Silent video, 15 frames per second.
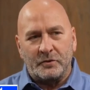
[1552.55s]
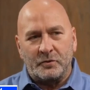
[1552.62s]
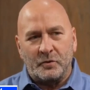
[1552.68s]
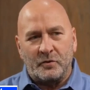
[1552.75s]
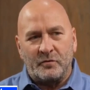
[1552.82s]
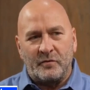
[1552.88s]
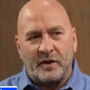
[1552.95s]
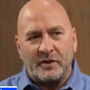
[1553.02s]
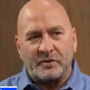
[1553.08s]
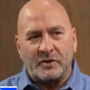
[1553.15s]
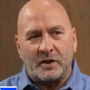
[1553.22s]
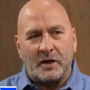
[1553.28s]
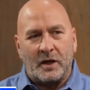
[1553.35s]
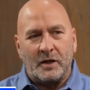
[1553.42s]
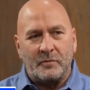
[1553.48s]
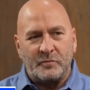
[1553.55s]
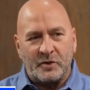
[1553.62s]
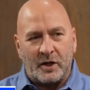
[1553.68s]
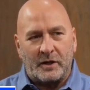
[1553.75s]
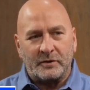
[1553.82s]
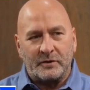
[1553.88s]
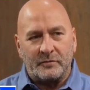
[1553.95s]
to investigate
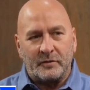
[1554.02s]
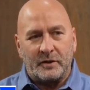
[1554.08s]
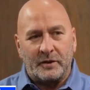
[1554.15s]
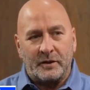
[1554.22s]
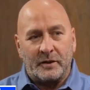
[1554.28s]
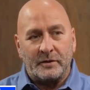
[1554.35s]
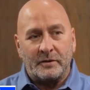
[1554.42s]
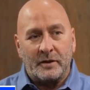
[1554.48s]
objectively,